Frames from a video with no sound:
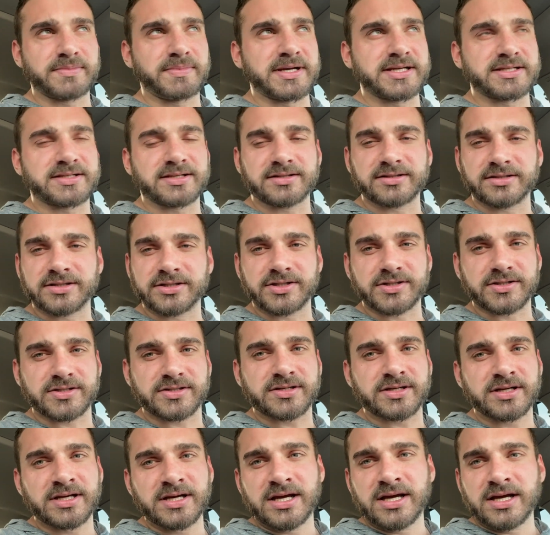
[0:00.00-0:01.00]
Basically
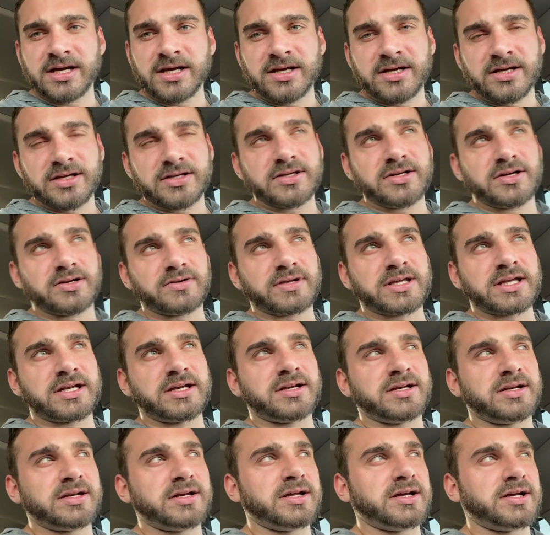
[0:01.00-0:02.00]
just, you know,
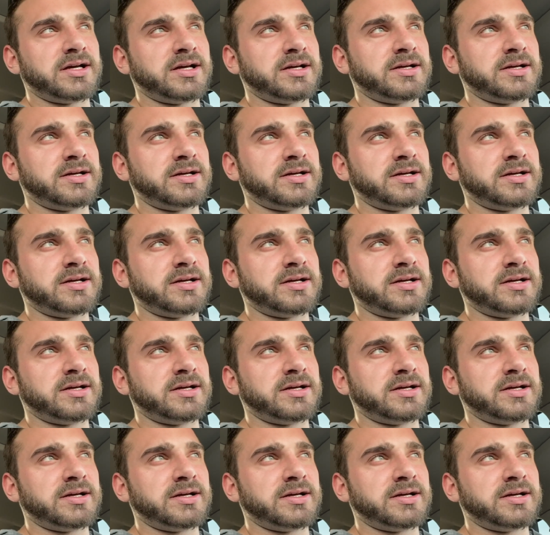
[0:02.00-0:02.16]
getting,